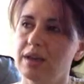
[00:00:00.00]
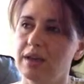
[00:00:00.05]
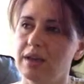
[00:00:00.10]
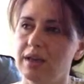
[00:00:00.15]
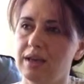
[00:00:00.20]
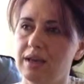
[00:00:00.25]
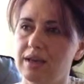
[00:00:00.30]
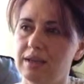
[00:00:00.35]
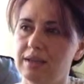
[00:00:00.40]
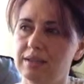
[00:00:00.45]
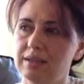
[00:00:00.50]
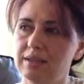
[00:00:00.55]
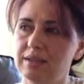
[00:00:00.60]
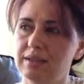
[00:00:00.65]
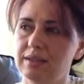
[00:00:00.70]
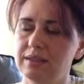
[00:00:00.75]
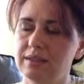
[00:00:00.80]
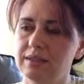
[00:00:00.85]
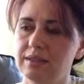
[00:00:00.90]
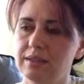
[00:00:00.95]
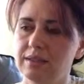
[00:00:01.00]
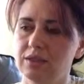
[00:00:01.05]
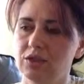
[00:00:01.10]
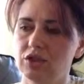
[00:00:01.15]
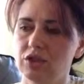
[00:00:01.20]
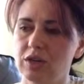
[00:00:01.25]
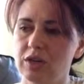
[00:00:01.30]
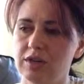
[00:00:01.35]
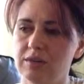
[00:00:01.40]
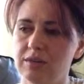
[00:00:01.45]
It's
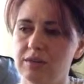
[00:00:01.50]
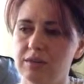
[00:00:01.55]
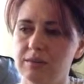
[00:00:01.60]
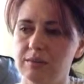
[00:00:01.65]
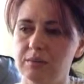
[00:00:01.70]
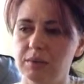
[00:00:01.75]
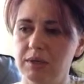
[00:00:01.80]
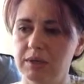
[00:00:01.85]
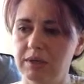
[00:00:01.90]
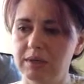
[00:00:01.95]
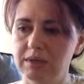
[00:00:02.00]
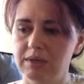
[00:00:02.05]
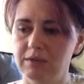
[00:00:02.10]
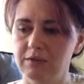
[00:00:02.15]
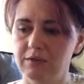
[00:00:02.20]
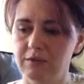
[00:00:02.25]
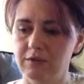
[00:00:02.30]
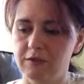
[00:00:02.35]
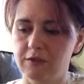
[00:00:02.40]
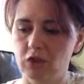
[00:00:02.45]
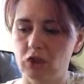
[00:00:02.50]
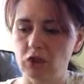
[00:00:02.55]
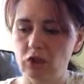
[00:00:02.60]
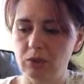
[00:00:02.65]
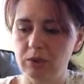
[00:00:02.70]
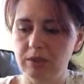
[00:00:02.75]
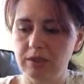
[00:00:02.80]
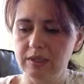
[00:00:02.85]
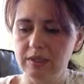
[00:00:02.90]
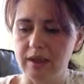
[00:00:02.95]
just a mix of
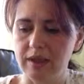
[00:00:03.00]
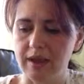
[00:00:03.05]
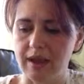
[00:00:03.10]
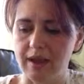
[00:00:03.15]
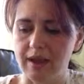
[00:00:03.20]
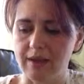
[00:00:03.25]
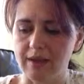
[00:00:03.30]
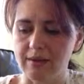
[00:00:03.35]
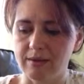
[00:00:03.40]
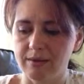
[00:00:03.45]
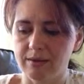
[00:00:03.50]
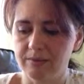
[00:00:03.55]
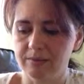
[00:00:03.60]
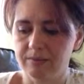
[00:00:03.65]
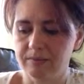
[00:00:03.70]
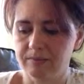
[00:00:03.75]
stories that I